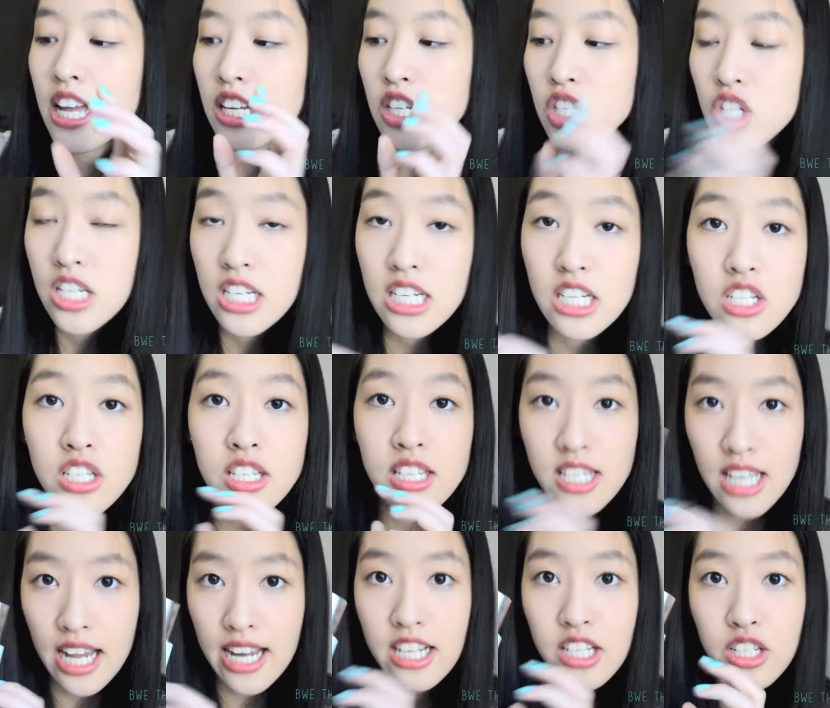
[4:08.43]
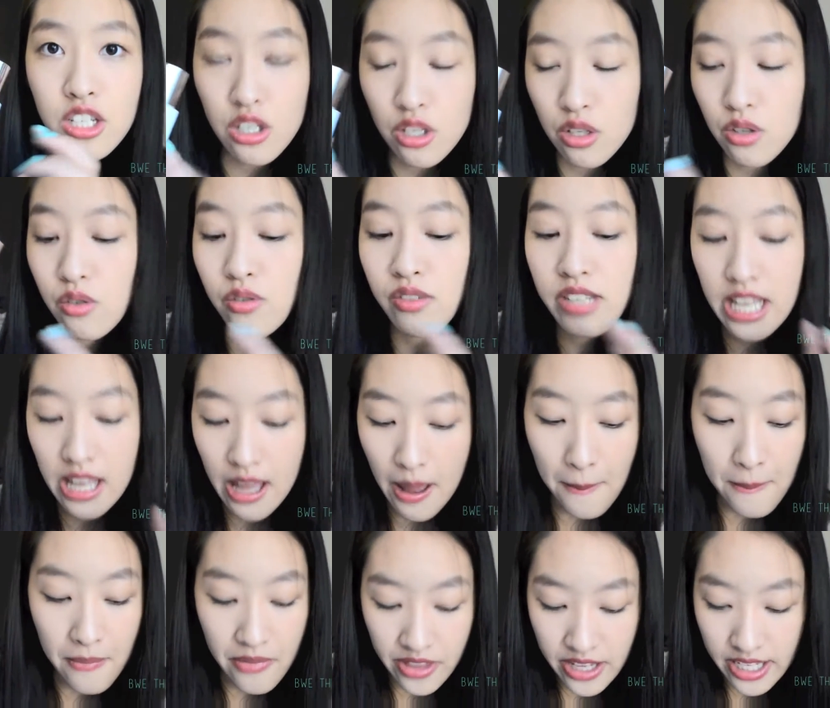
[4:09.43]
She decided to use
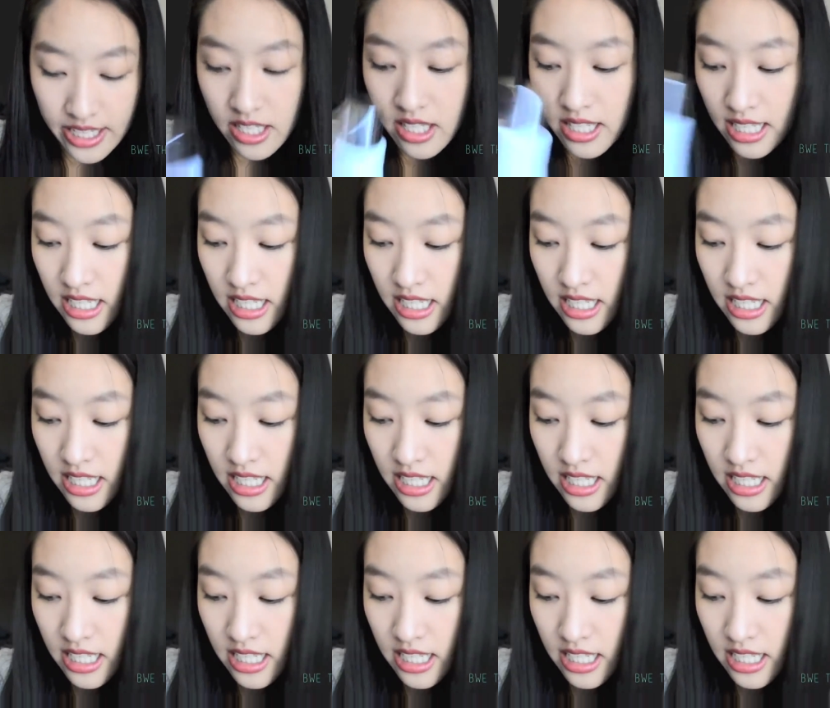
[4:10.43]
this